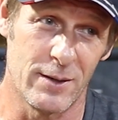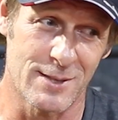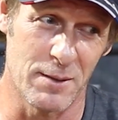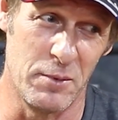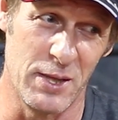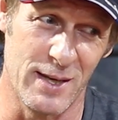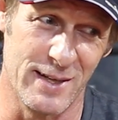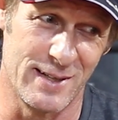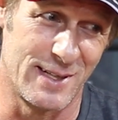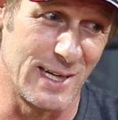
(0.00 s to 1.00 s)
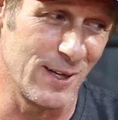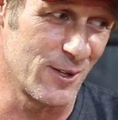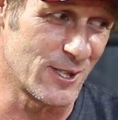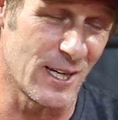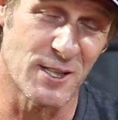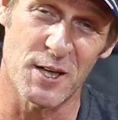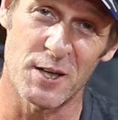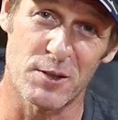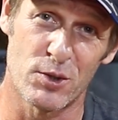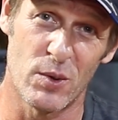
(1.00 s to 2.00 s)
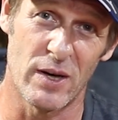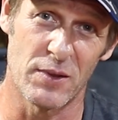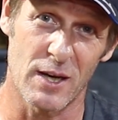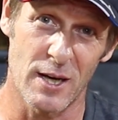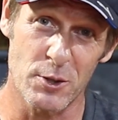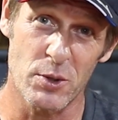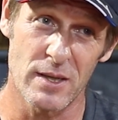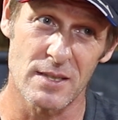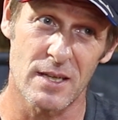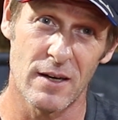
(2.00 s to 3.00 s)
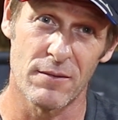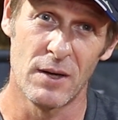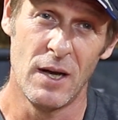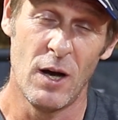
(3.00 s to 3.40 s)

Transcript: Some of the dealers I talked to out in the country and stuff